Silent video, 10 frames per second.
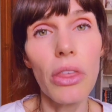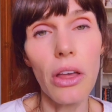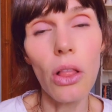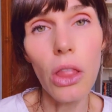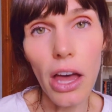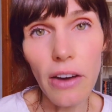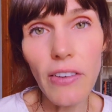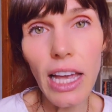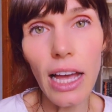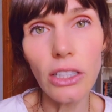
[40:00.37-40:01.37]
with a lot
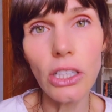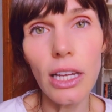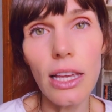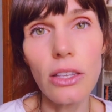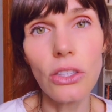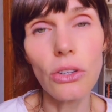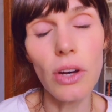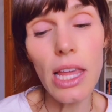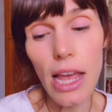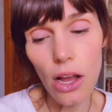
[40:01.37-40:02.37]
of Akashic
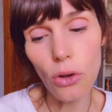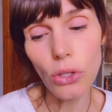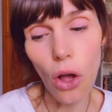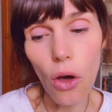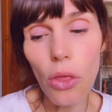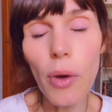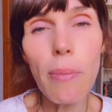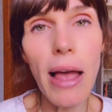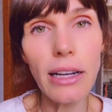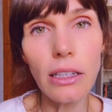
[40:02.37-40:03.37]
history that goes all the
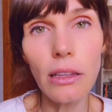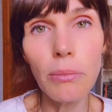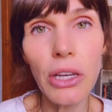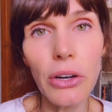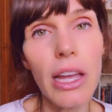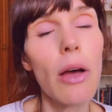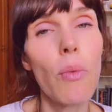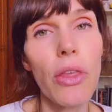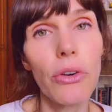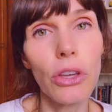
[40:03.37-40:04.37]
way back to
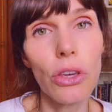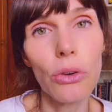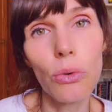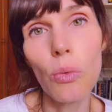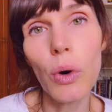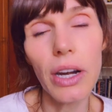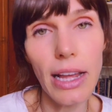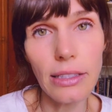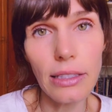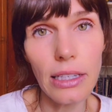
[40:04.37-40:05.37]
Lemuria, whether you were
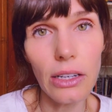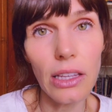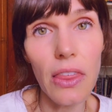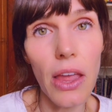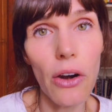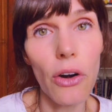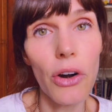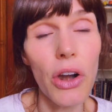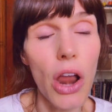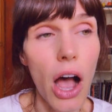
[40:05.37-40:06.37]
necessarily there
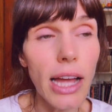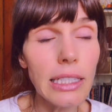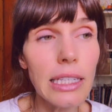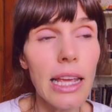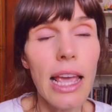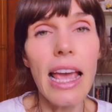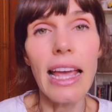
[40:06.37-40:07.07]
or not.